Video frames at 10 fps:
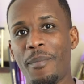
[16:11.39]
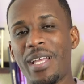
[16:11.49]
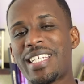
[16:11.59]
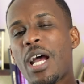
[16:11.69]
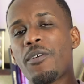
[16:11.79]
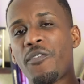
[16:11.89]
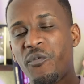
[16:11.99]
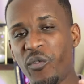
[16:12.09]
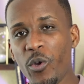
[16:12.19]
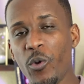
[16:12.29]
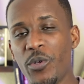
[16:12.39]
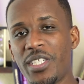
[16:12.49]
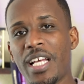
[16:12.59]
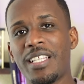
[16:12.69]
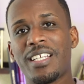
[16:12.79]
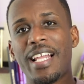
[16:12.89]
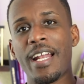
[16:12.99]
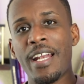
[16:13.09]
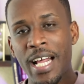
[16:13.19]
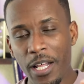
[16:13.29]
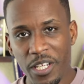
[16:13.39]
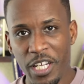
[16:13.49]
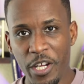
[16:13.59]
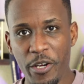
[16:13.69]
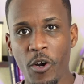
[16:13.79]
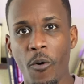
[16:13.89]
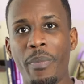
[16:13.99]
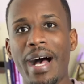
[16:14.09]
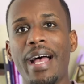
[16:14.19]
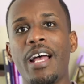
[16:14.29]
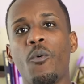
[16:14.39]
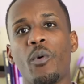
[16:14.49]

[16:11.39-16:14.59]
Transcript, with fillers: Because I refuse to let another year go by